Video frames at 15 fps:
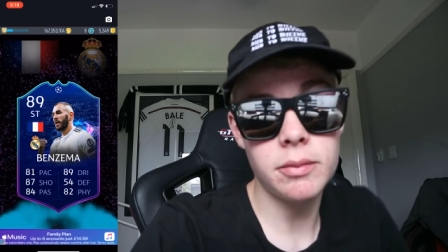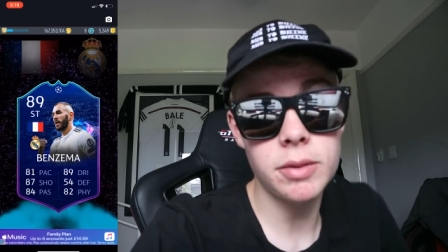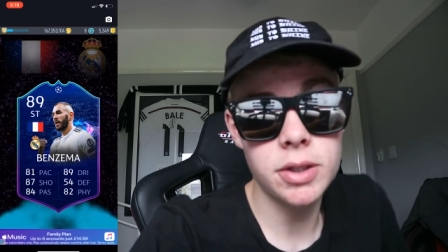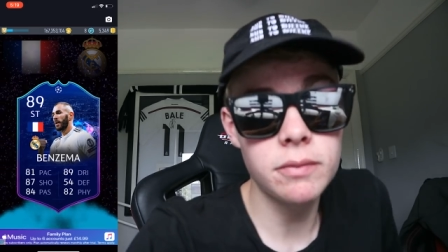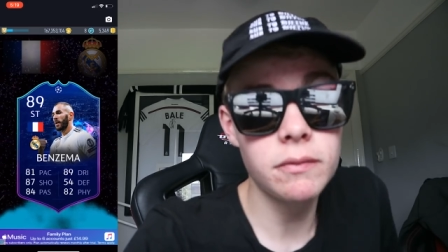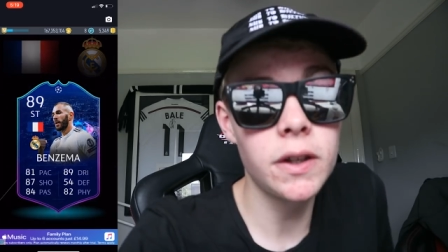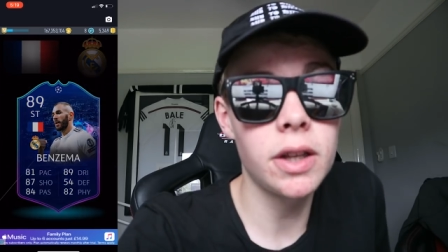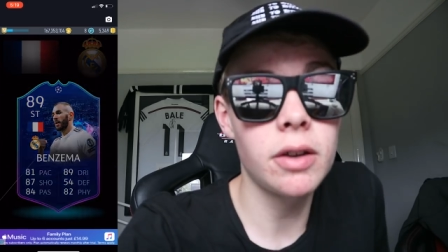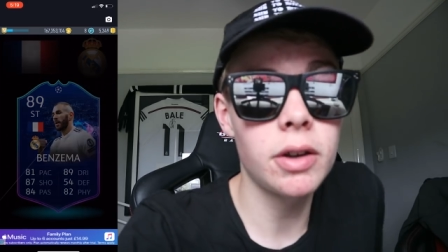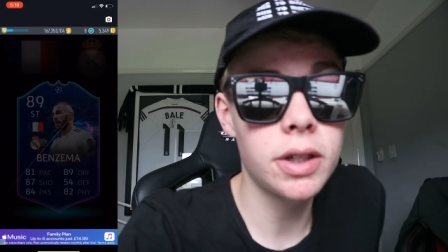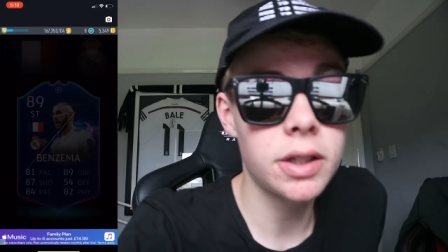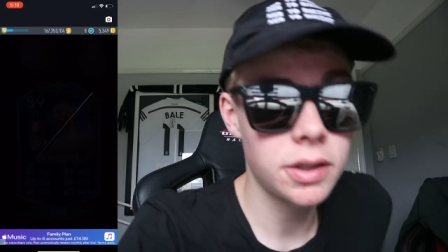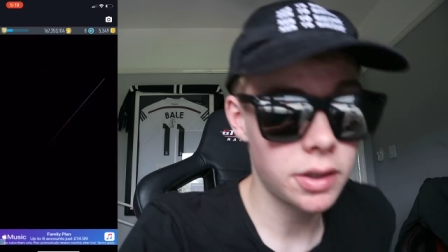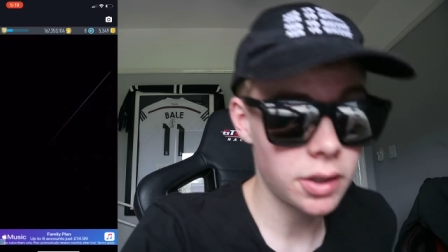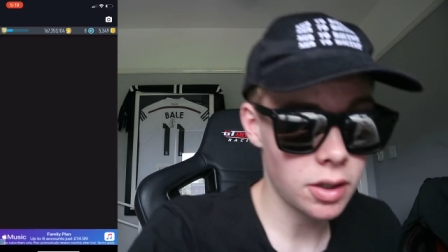Give me some video
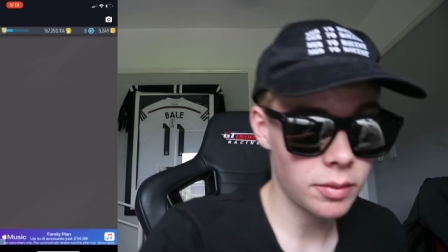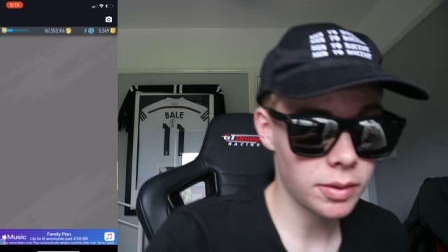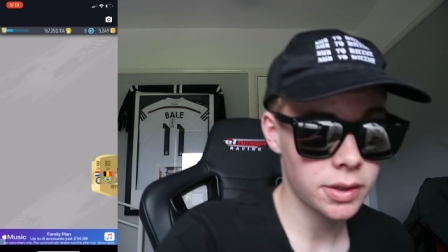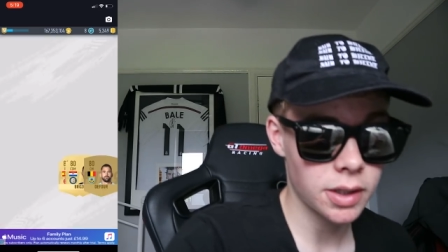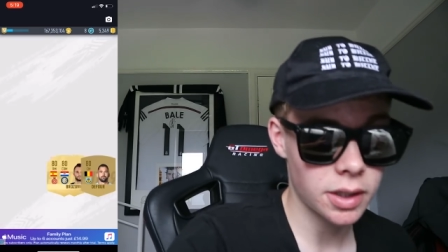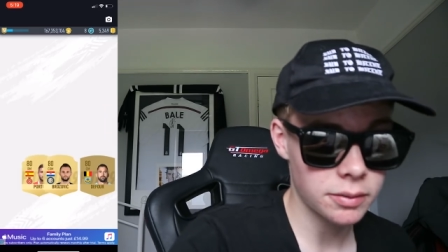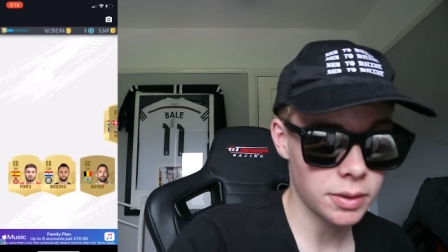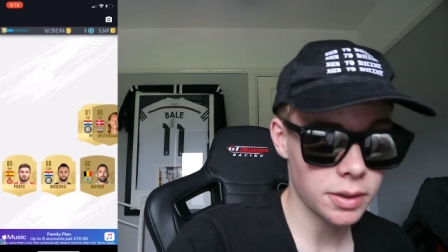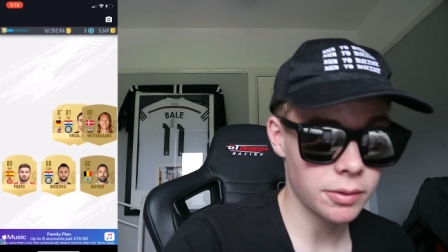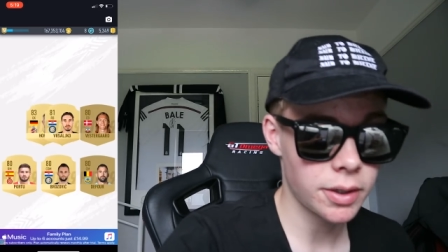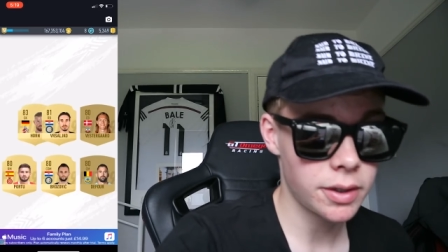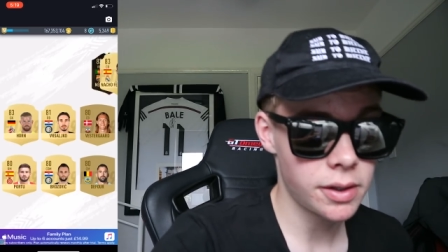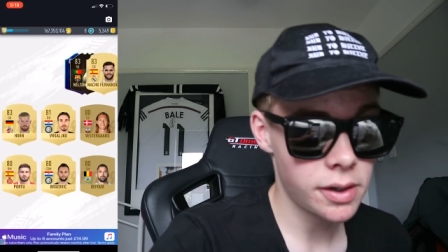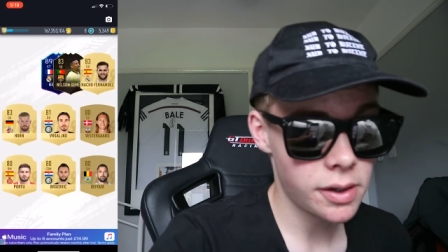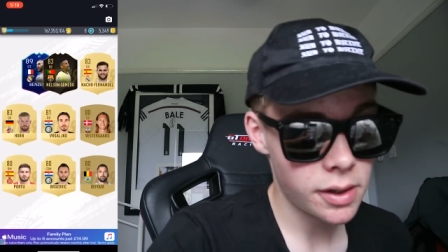ideas in the comments, guys, by the
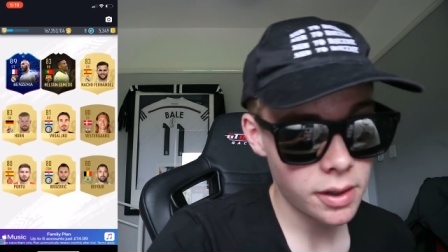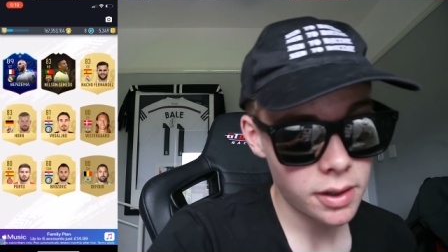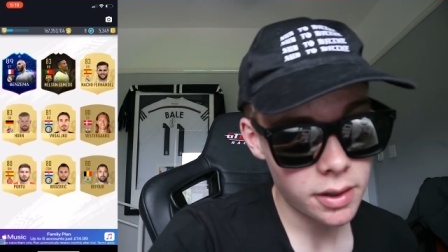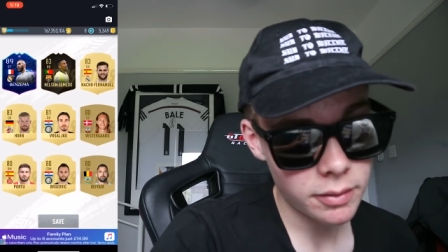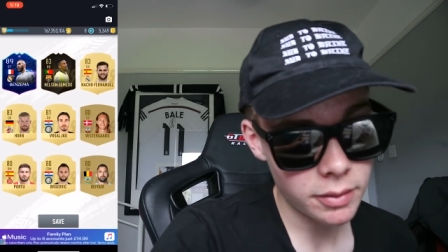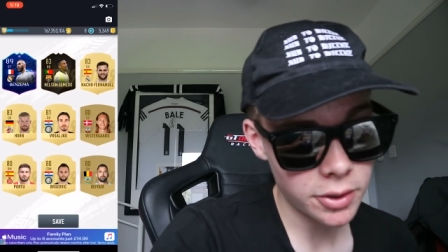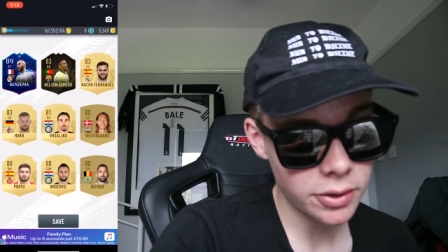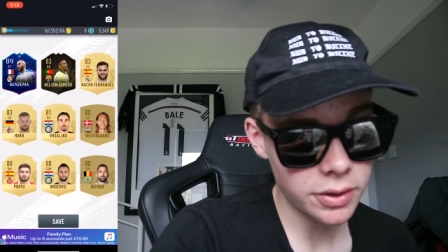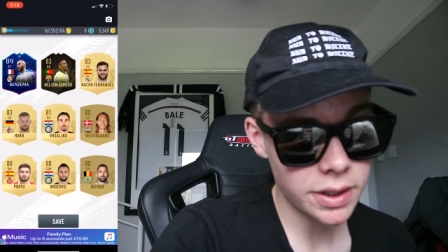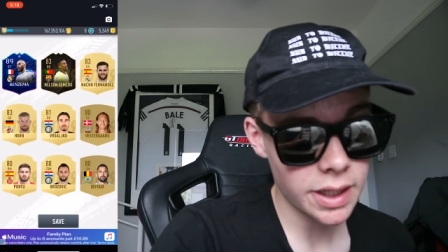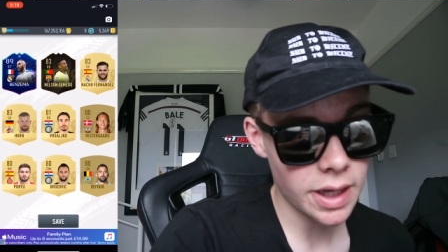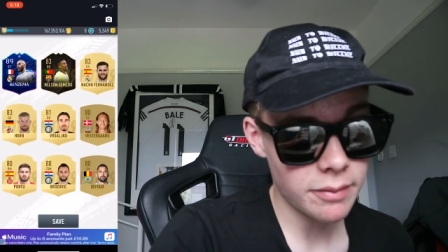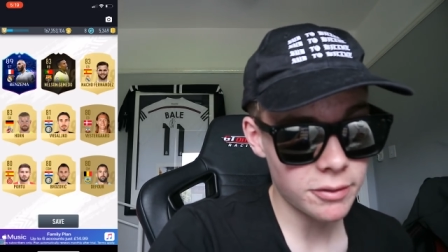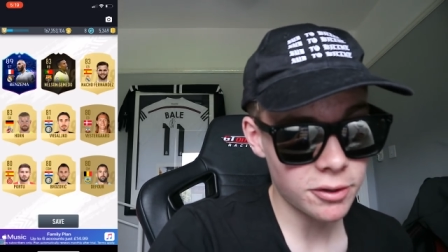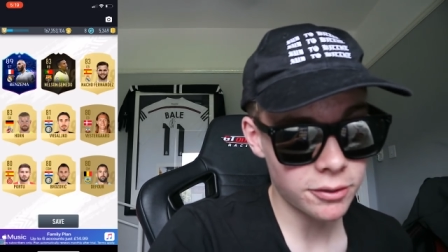way. Make sure you
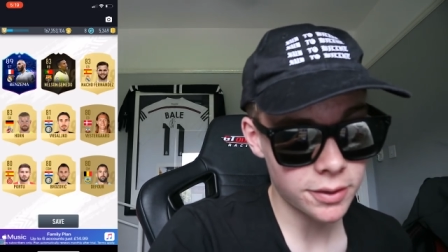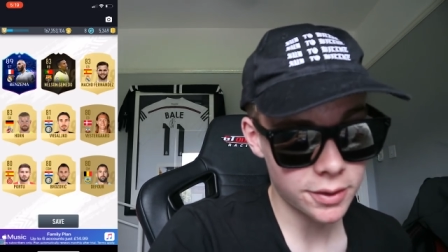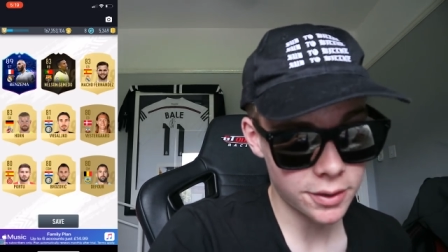DM me on